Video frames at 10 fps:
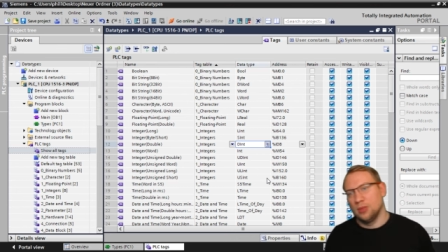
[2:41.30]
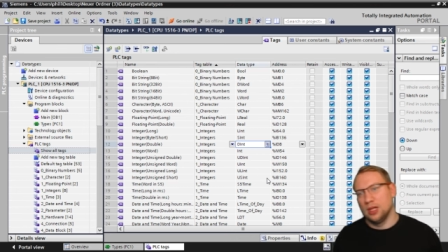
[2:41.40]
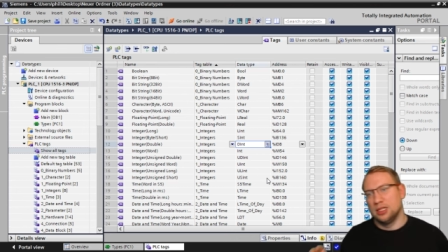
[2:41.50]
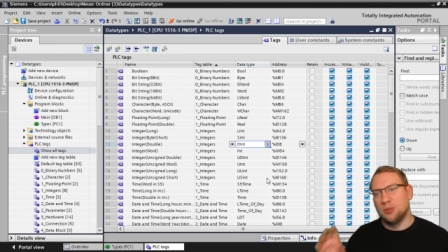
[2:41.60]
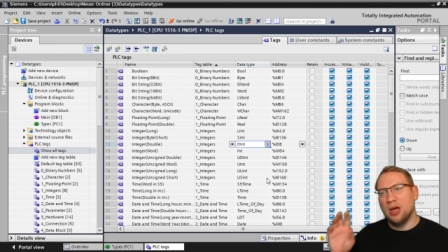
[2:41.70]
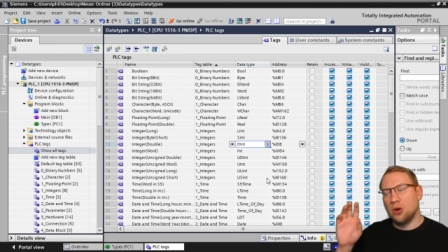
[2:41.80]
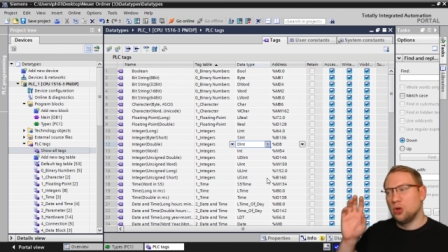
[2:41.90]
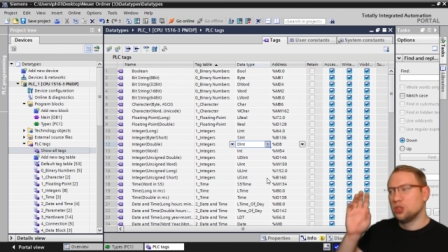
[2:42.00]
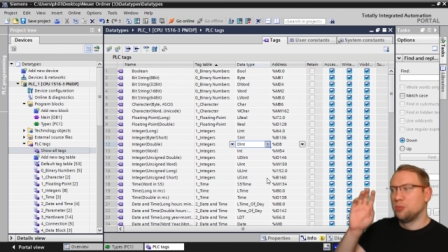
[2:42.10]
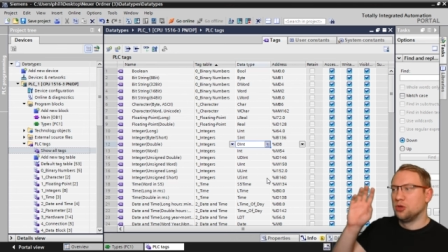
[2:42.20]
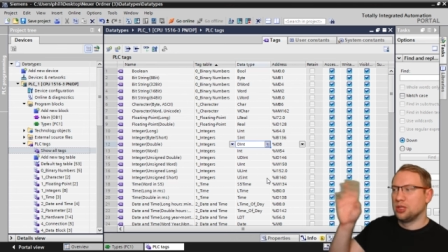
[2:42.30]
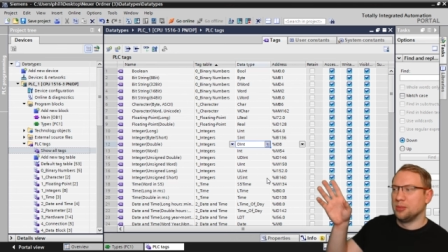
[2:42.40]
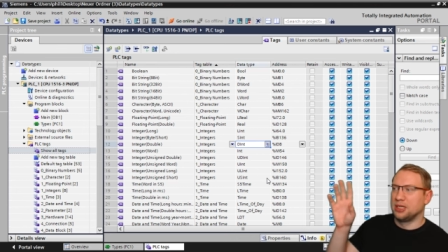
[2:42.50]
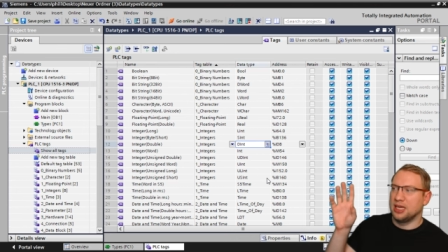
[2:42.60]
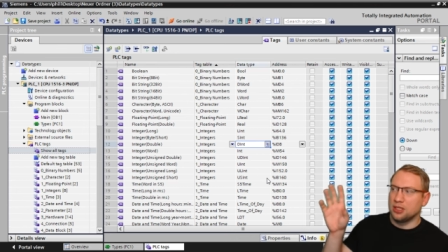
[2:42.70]
That's why I also put them
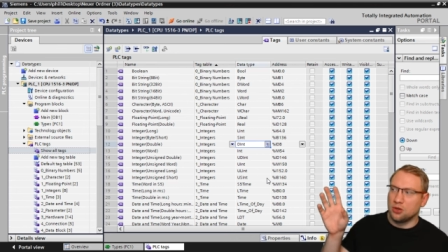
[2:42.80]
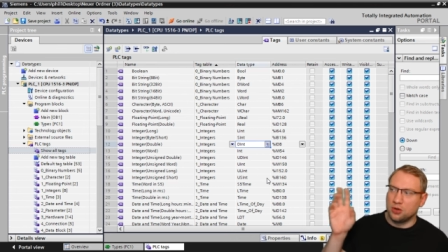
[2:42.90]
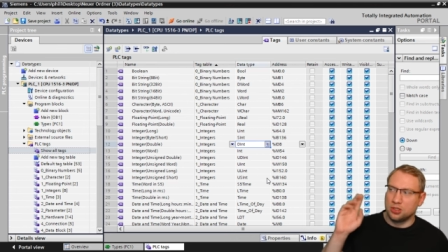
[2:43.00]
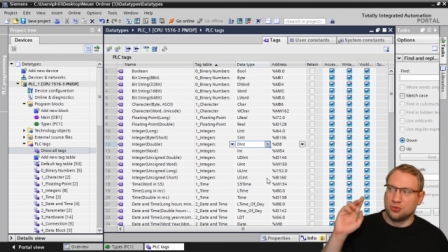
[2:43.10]
in categories.